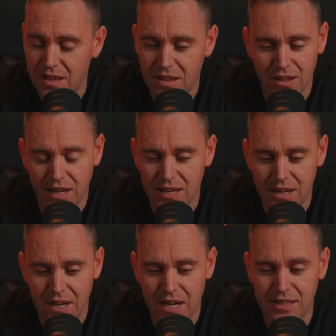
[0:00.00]

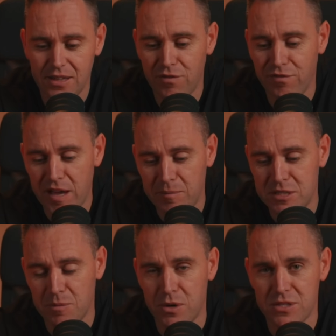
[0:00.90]
And then the family's
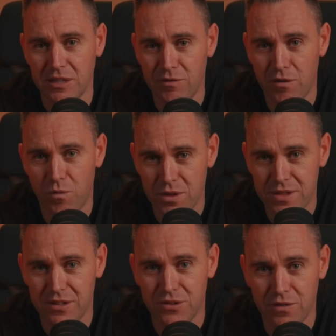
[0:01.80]
supposed to live off
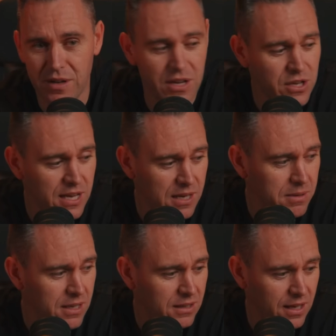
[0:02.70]
$1,250. Are you kidding
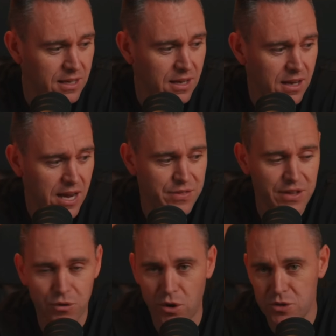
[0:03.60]
me? And then
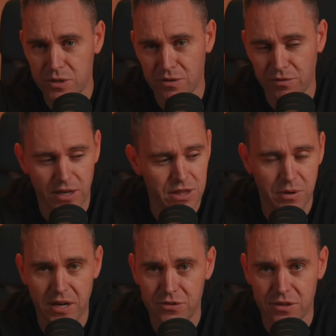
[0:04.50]
groceries of
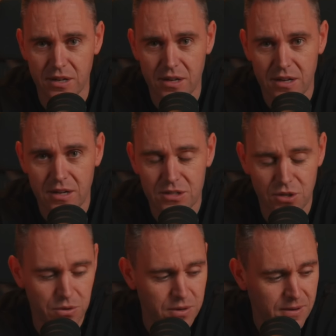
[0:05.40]
$300.
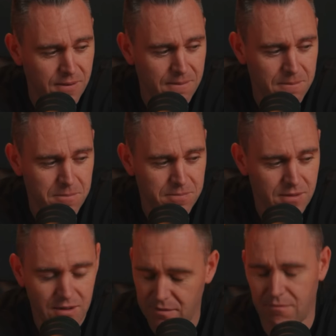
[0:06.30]
So
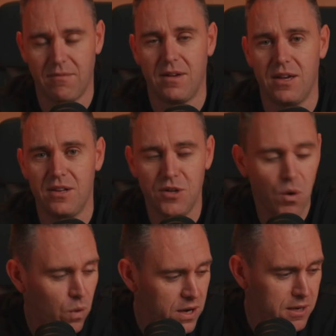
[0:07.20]
no
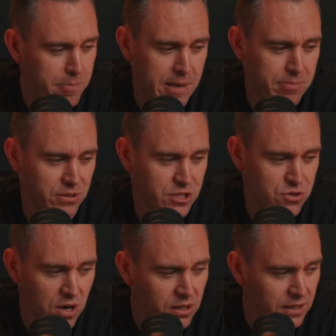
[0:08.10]
wonder people are
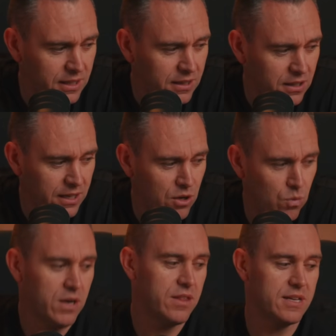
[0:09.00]
struggling. No
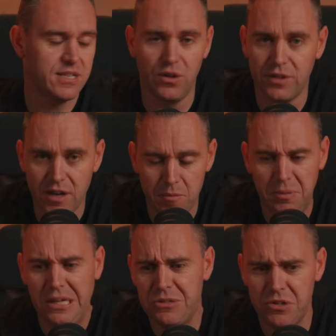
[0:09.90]
wonder they're telling the government,
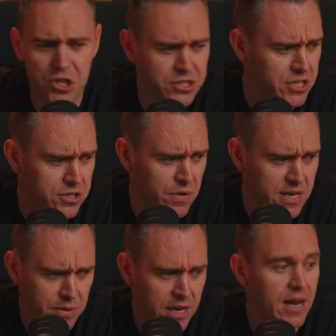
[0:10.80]
please reduce interest
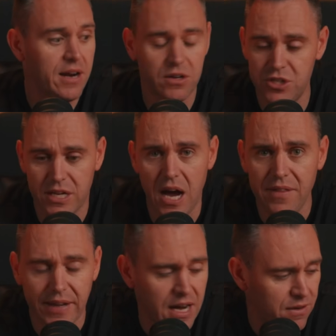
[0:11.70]
rates. Because
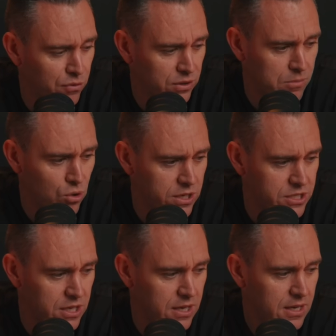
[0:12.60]
they can't afford their
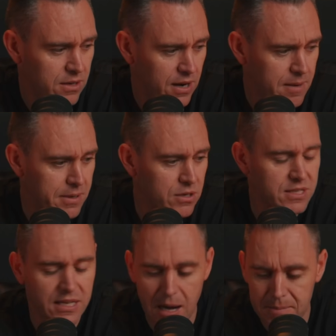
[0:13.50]
mortgage, right? Because
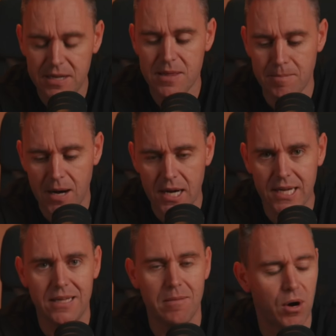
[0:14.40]
they're coming to the market
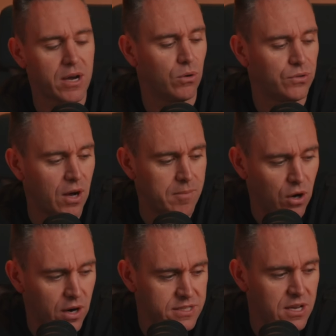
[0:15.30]
and they're buying at all-time
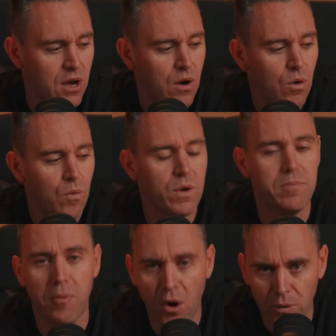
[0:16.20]
highs
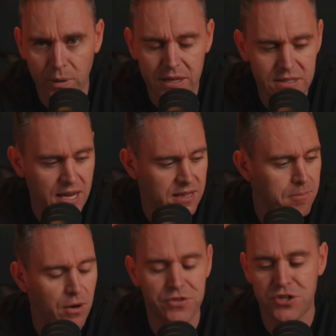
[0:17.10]
with borrowings and they're
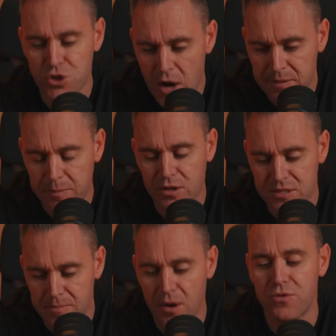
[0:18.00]
both strapped because
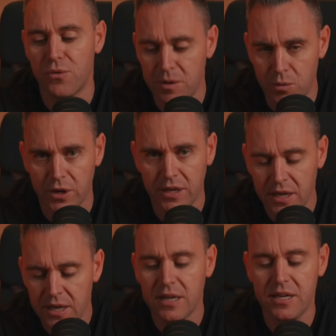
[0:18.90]
they're both already working,
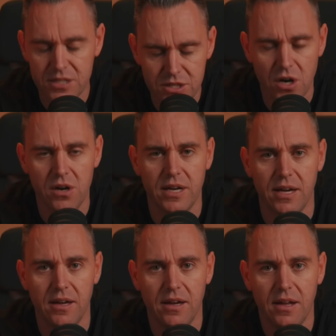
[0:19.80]
kids in
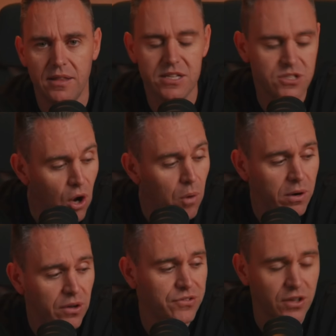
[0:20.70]
childcare. There's nowhere
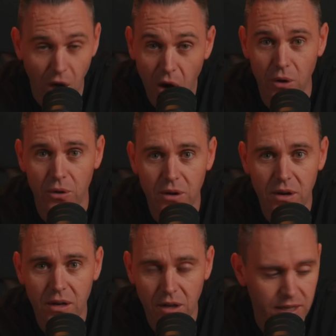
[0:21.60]
else to go.
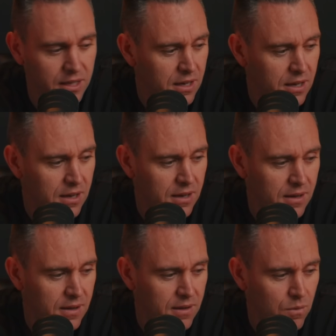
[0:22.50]

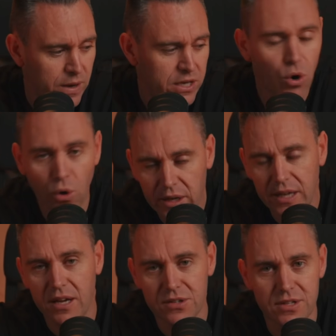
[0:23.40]
We're
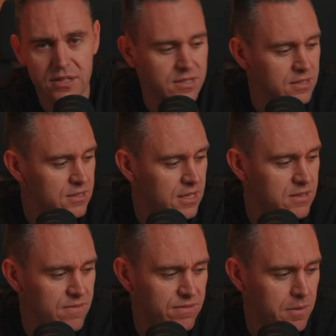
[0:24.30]
cooking our citizens. It's
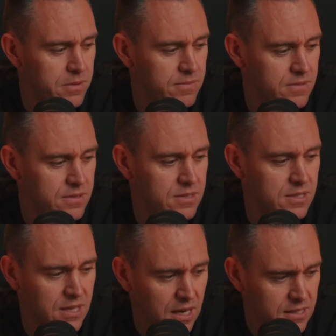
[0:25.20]
a flipping
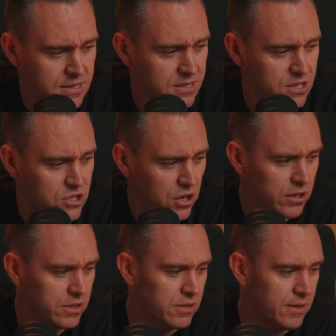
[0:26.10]
disaster. It's a
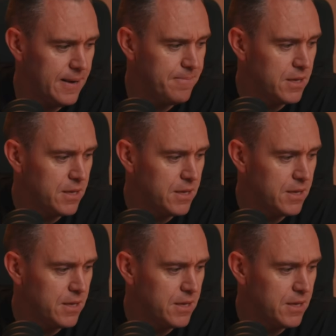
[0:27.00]
joke, right?